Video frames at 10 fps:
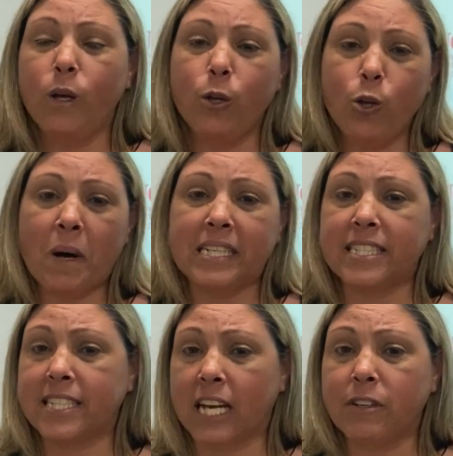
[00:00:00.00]
You might
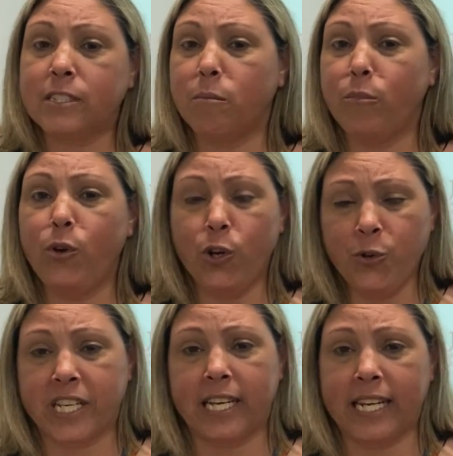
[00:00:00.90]
discover some new
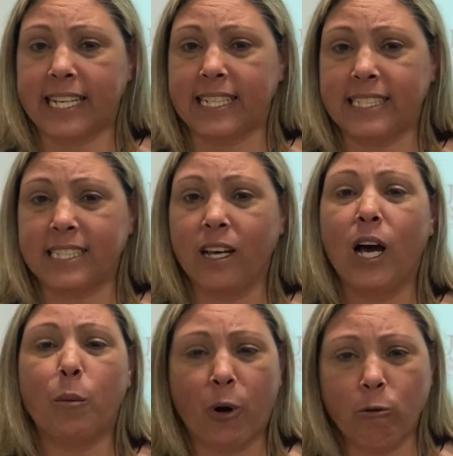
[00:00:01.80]
techniques,
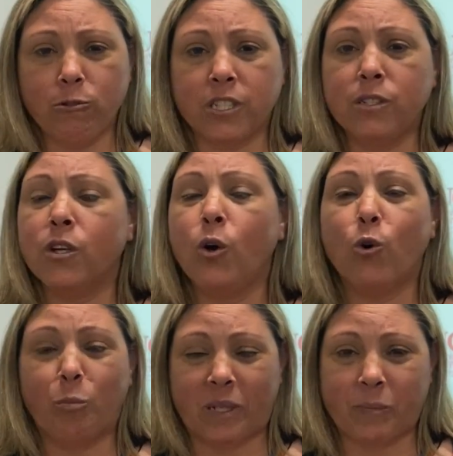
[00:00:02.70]
approaches, or
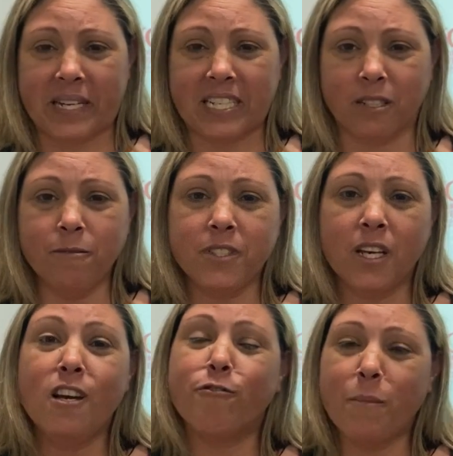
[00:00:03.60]
perspectives
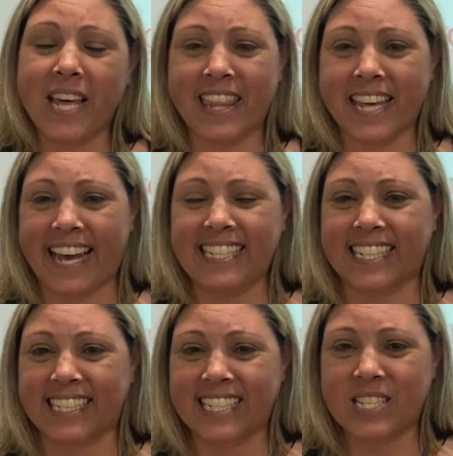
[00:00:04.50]
from the other
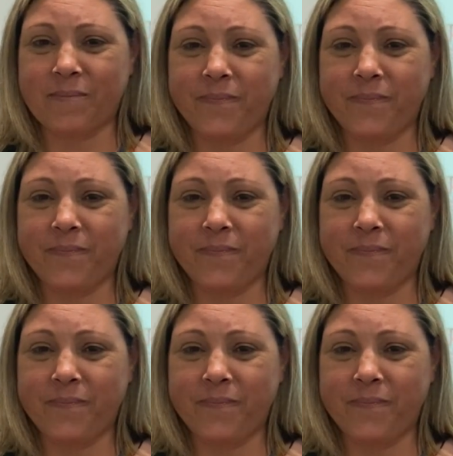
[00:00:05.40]
candidates.